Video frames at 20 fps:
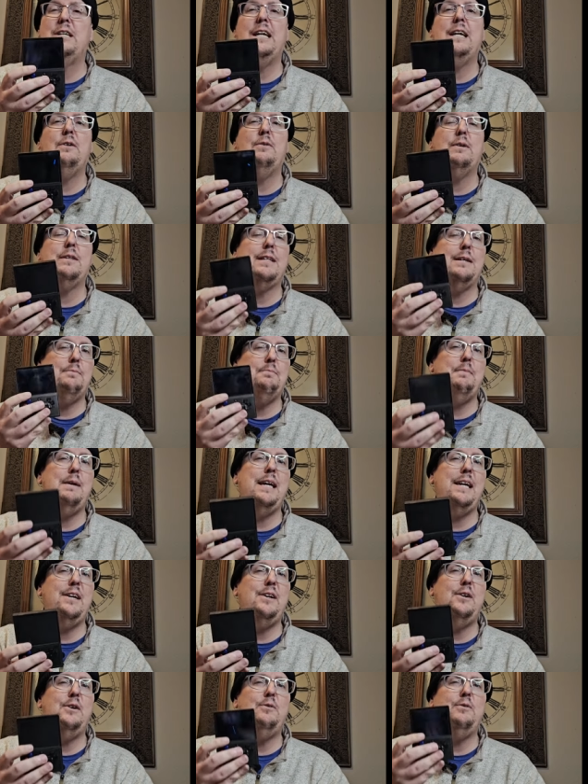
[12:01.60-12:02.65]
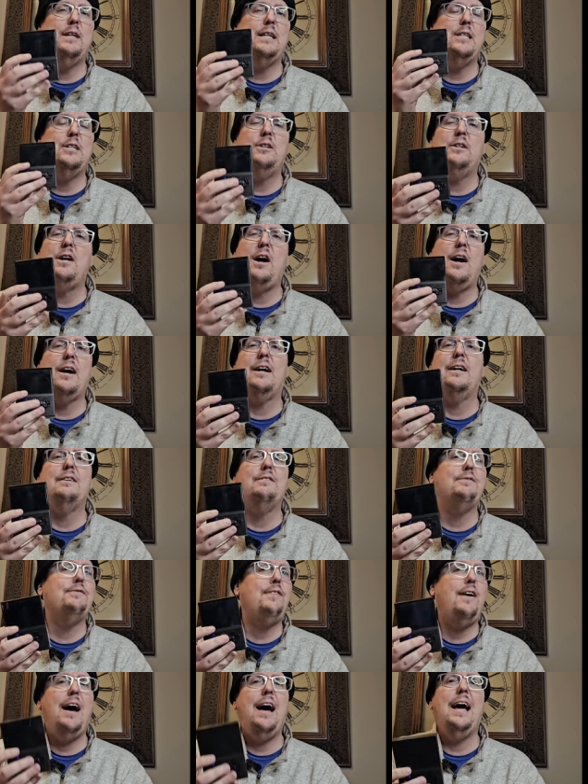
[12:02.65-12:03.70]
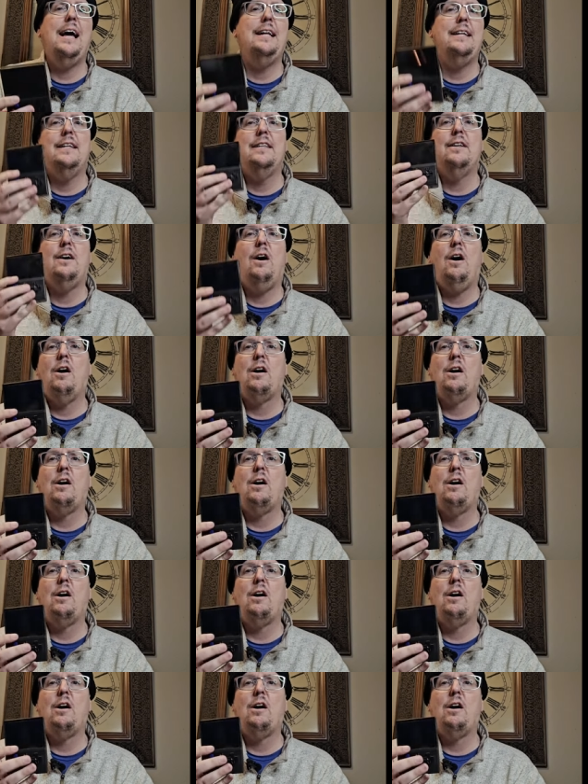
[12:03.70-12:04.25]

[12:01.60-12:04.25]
you get with the Miyoo that you're not going to find in the